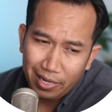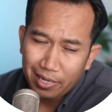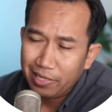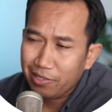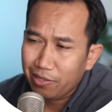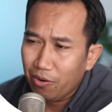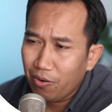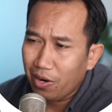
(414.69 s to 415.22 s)

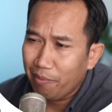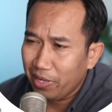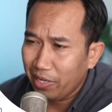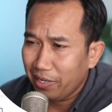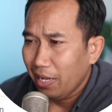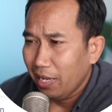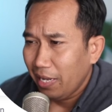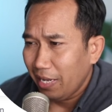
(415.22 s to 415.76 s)
So, I
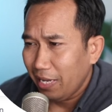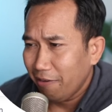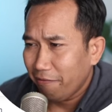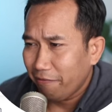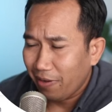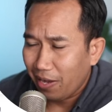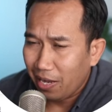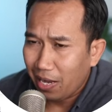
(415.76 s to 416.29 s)
mean,
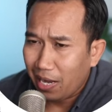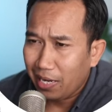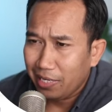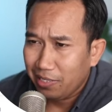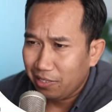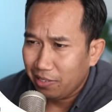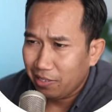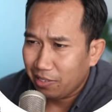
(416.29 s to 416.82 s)
if I
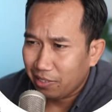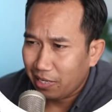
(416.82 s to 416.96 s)
just